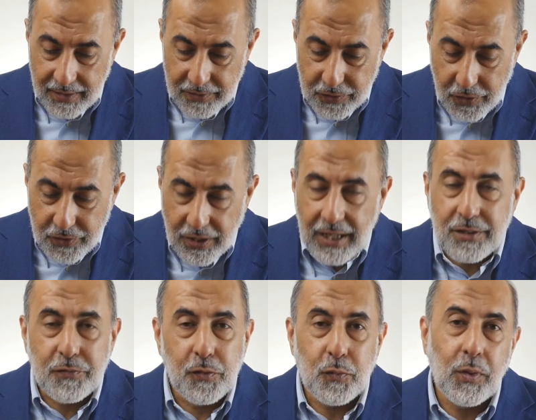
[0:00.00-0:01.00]
regret
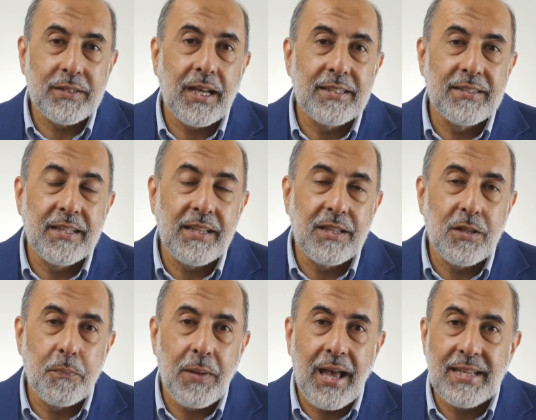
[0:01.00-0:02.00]
for what I did in the
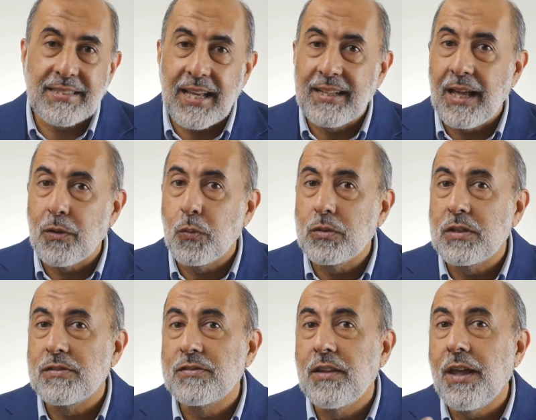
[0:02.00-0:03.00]
past, and I
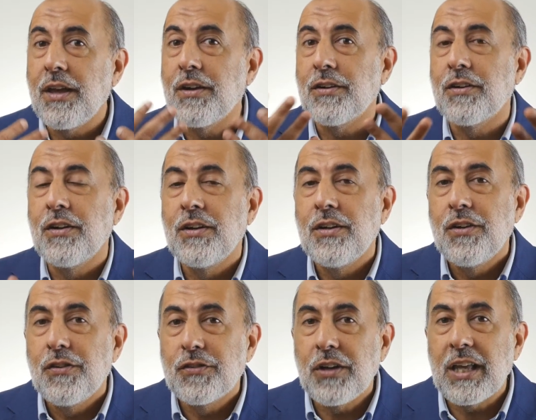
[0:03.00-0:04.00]
wouldn't dare
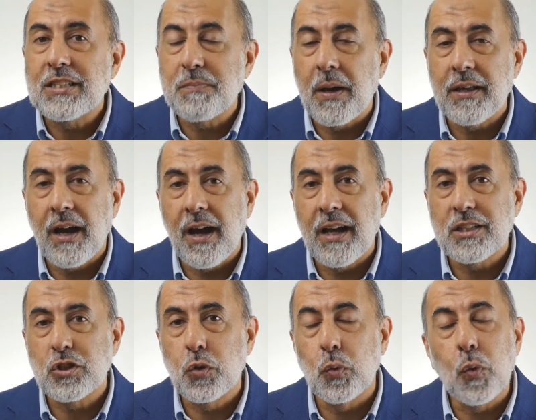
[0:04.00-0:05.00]
raise my eyes
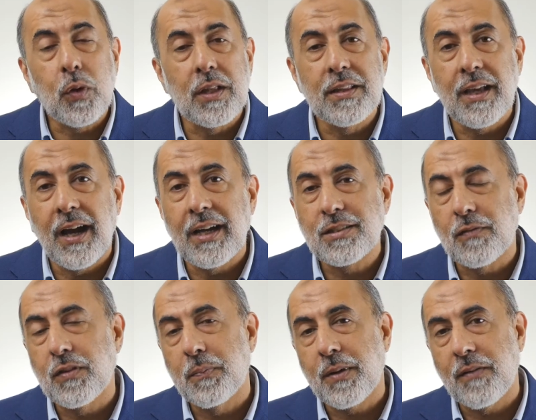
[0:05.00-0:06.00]
to look in the eyes of
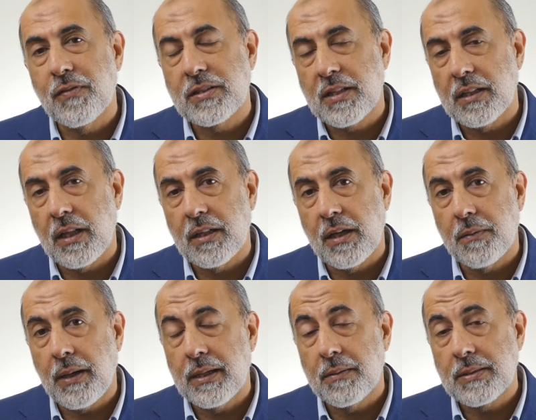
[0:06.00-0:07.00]
the Prophet sallallahu
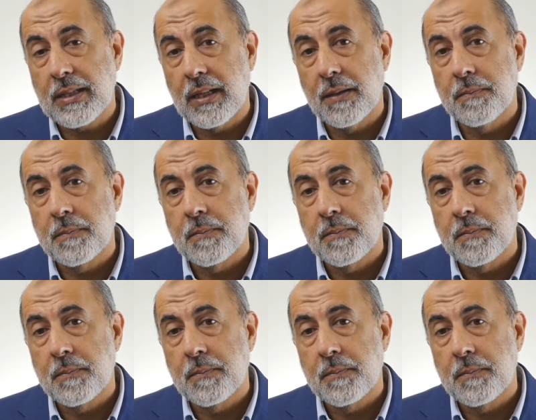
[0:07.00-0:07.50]
alaihi wasallam.